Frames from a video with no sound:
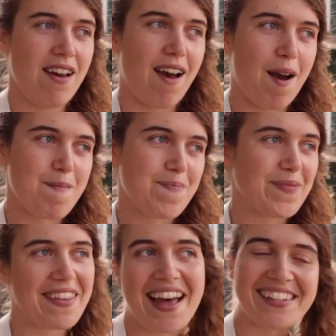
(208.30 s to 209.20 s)
um,
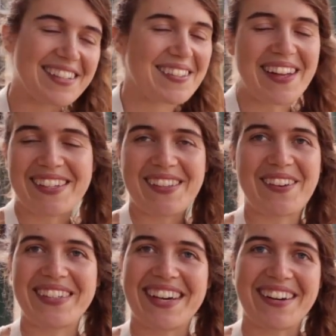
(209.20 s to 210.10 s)
and that's that's the
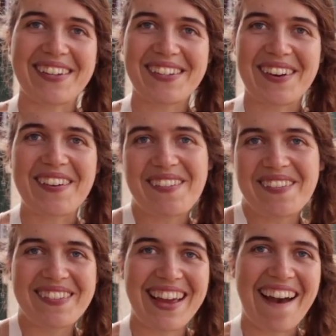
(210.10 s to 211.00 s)
whole deal. So
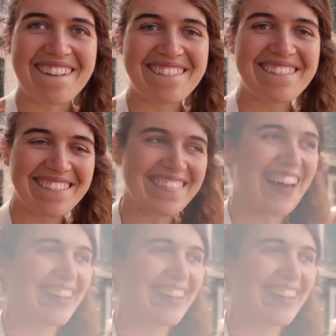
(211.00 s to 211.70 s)
yeah.